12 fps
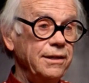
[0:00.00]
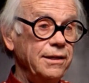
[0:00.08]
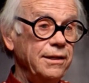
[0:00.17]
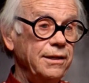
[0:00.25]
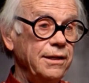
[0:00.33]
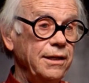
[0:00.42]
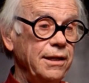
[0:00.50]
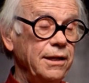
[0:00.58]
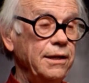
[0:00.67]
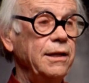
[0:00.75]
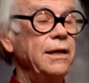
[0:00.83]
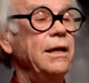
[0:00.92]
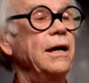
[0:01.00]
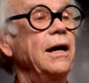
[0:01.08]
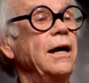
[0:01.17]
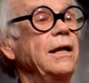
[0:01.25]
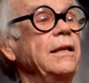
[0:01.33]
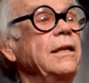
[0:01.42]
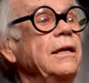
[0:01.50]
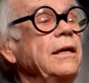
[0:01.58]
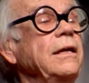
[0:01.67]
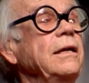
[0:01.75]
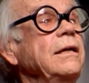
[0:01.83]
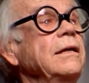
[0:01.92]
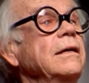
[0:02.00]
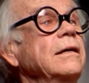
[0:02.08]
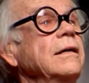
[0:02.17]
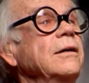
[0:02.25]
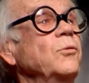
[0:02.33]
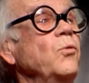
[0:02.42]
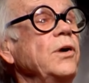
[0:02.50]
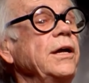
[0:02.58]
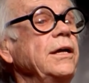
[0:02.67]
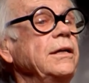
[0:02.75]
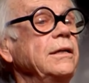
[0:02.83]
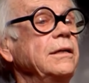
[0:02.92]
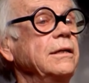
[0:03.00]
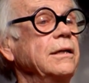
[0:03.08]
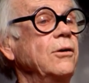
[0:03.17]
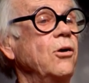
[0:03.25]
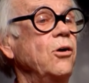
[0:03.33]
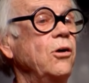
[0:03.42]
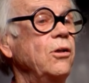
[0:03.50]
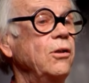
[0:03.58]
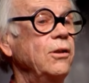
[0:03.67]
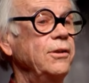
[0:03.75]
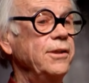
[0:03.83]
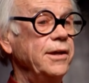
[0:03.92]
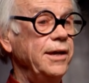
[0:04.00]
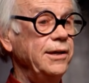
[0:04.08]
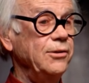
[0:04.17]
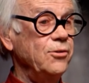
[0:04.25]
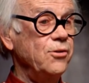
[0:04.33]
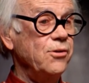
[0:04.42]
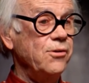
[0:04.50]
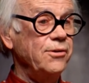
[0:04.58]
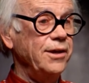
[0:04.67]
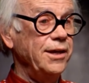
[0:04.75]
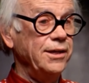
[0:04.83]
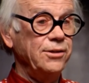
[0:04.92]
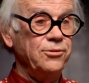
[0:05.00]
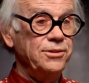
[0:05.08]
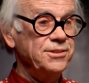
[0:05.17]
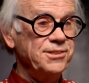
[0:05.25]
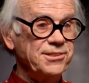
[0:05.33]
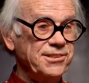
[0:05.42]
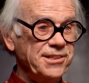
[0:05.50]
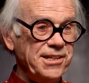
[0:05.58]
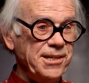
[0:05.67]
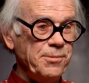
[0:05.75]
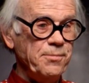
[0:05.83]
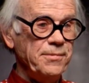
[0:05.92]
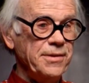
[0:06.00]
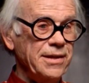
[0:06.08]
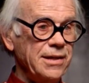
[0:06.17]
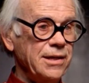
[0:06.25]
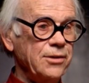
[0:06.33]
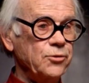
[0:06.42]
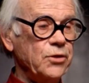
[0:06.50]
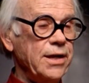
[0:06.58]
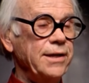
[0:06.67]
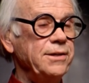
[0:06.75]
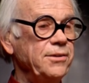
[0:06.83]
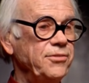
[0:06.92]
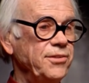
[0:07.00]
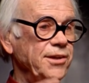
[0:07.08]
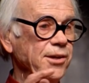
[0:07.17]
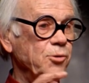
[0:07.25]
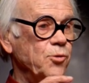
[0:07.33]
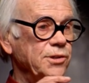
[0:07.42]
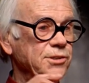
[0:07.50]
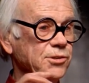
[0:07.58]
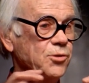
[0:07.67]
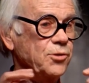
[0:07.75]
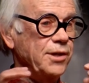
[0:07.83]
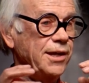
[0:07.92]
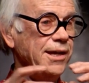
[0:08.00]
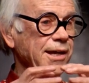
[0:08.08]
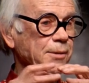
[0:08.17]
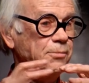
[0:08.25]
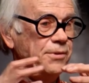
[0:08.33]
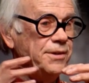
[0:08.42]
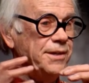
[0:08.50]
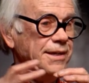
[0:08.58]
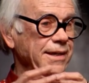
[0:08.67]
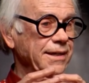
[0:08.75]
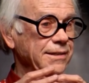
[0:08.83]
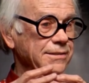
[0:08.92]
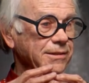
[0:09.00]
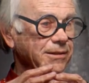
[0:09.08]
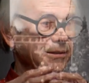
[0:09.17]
And, and I lay awake all night long. I couldn't sleep, trying to think what's going to happen next.